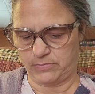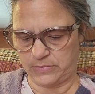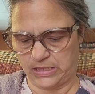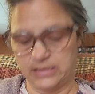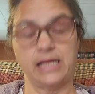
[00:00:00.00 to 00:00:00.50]

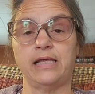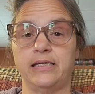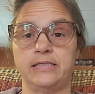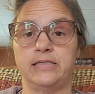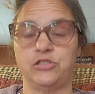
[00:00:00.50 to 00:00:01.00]
Because I
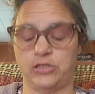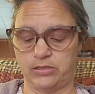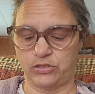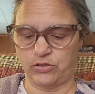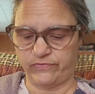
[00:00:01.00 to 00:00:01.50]
like teaching.
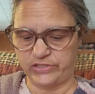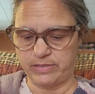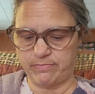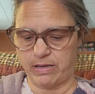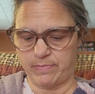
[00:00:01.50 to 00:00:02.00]
So you've seen
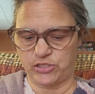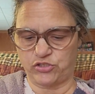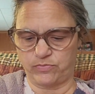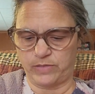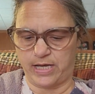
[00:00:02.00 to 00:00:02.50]
my
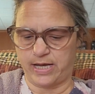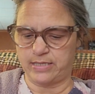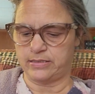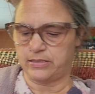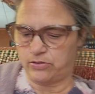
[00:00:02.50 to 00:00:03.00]
mushroom
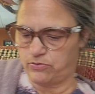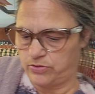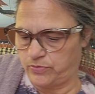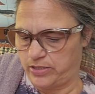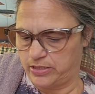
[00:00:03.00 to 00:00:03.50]
guys.
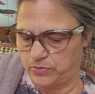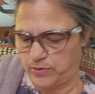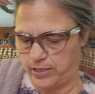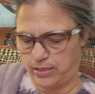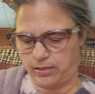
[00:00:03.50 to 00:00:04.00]
Those were this
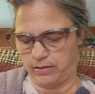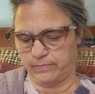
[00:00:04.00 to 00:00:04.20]
week.